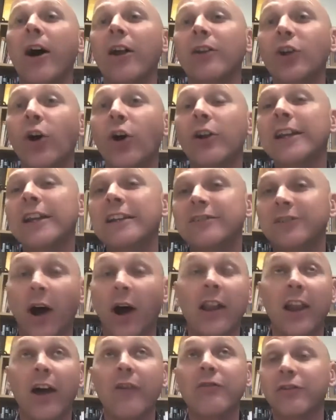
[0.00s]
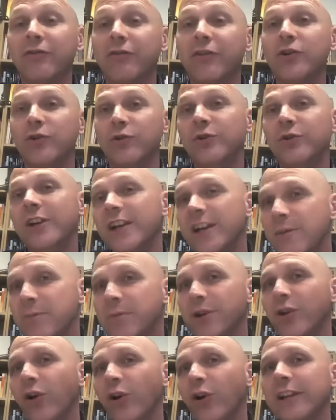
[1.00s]
Not least, I love the food, but
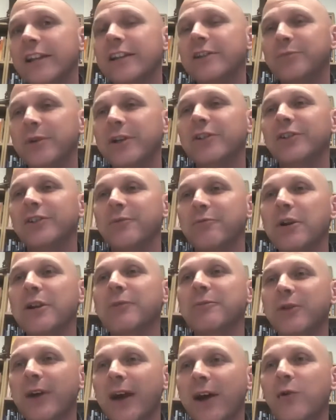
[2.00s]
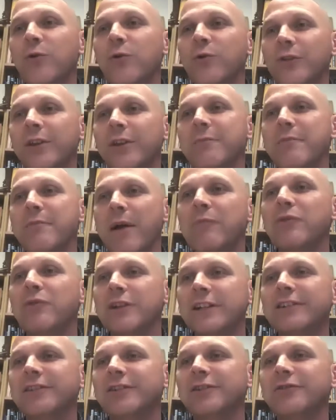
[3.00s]
not least because it brings back all the
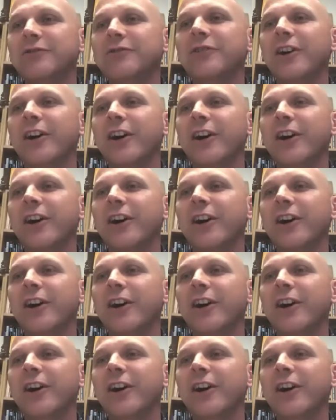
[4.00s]
memories of